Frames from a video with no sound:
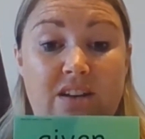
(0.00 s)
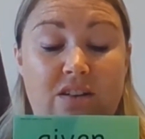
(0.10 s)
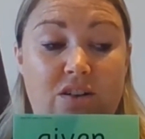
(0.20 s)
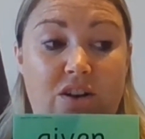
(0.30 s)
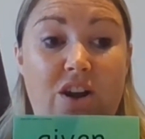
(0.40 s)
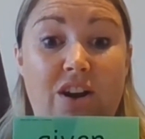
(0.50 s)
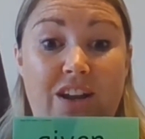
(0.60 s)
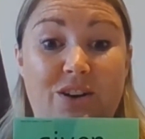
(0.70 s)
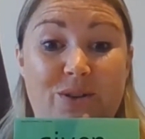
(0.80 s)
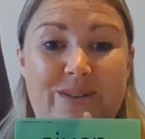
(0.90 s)
learning
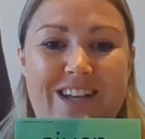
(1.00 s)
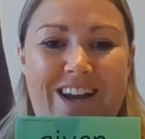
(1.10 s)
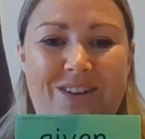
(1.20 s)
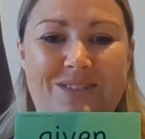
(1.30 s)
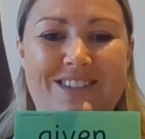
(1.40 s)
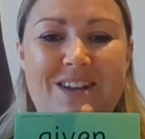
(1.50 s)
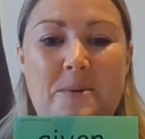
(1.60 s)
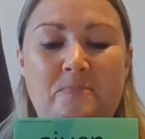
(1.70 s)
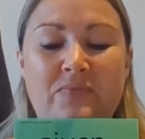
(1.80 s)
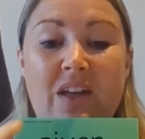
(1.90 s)
new sounds,
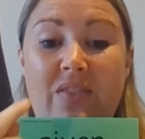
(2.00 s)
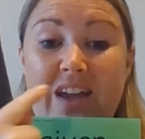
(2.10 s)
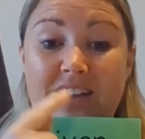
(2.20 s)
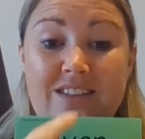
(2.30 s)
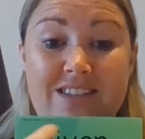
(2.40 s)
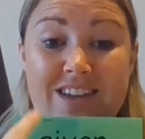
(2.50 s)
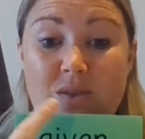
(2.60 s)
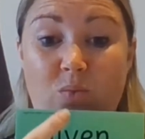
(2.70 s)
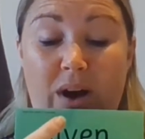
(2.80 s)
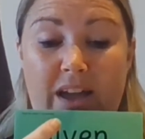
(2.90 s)
they can see the
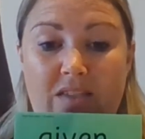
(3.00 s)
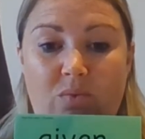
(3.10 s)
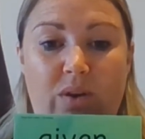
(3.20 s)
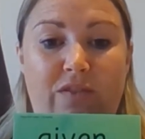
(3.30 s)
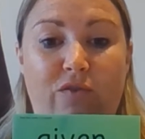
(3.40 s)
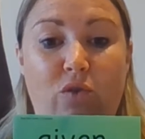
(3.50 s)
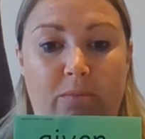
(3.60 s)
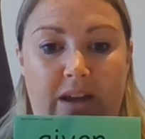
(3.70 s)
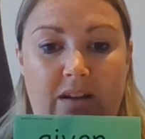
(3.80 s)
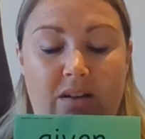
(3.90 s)
way that we're
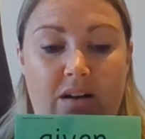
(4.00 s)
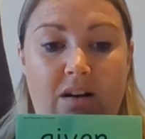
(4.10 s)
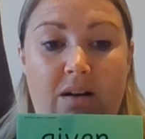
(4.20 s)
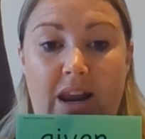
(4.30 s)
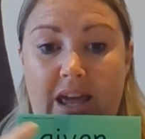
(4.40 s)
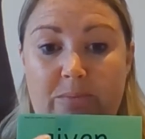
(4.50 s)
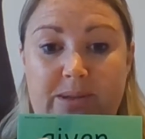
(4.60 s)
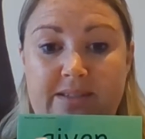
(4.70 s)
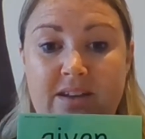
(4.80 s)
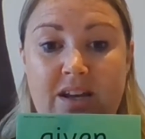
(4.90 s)
forming our
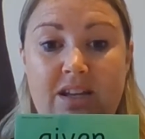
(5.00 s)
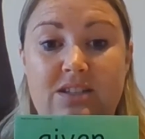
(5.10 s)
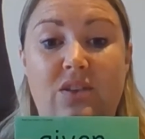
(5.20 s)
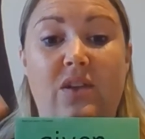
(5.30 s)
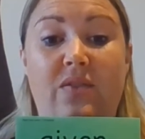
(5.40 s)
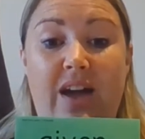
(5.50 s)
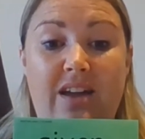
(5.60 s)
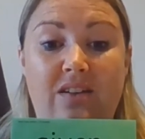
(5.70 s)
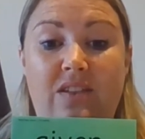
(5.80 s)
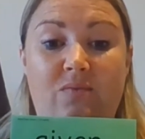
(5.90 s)
lips so that they
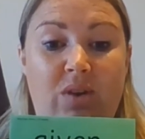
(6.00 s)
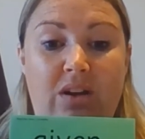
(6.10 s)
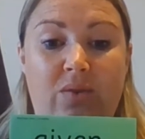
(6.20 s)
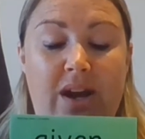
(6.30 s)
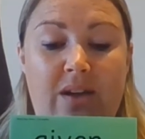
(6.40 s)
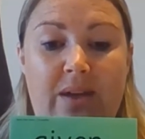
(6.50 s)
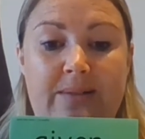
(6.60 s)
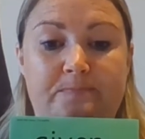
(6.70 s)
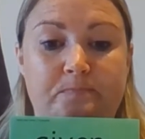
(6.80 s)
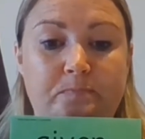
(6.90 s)
can then recreate
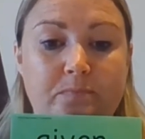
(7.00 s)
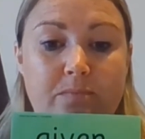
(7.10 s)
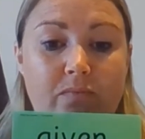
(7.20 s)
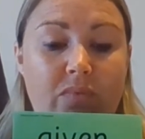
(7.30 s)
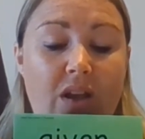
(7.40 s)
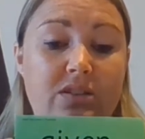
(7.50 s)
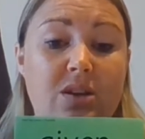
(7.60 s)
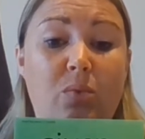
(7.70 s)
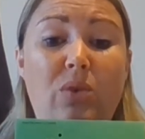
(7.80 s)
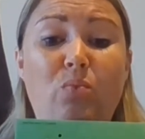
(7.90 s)
that. So
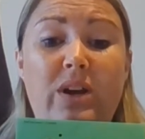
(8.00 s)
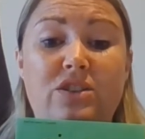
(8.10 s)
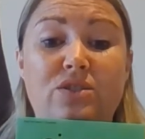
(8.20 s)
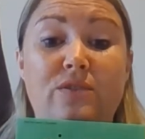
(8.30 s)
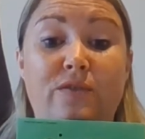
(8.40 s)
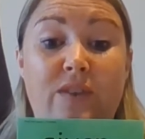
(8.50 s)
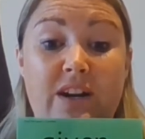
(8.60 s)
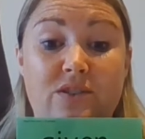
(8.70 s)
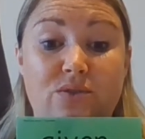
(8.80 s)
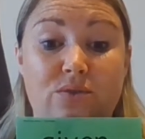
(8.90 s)
when we do
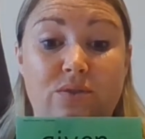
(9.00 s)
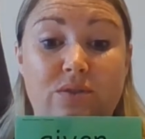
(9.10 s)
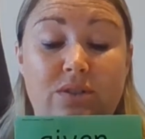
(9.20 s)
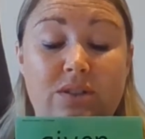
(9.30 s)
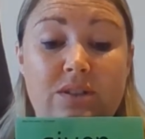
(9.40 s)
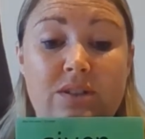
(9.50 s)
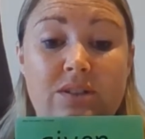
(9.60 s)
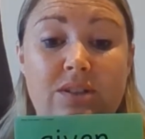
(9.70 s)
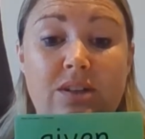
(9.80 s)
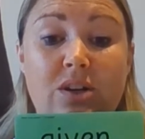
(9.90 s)
Fred talk,
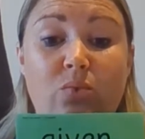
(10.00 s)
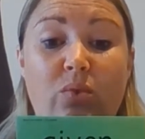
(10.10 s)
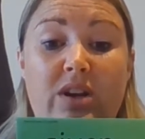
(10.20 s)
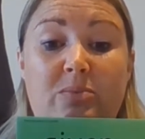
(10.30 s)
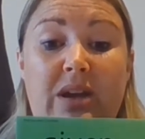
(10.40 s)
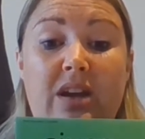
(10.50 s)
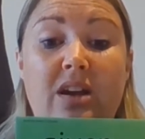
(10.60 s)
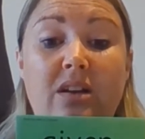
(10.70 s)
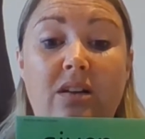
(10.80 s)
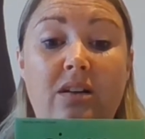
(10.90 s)
we'd be
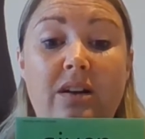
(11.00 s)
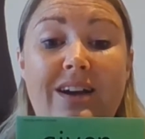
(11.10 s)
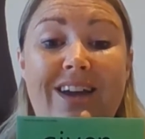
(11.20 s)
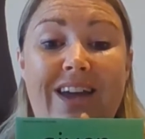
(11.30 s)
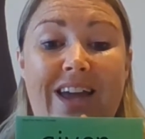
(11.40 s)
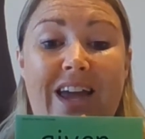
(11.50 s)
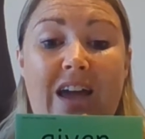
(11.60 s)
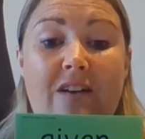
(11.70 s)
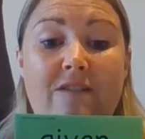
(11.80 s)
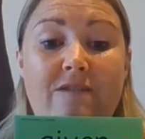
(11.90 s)
g, I,
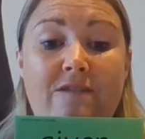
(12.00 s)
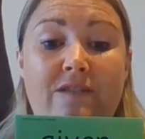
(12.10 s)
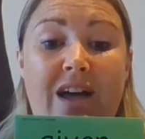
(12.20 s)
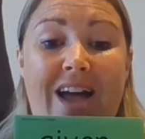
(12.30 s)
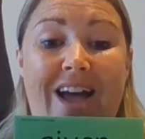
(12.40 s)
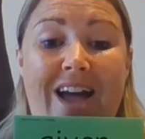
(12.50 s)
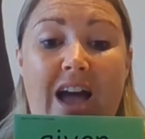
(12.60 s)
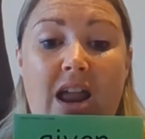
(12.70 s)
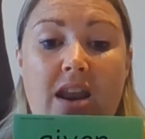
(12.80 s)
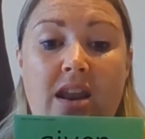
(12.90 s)
v, e,
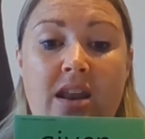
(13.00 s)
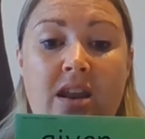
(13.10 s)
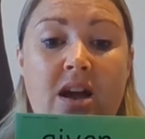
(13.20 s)
n,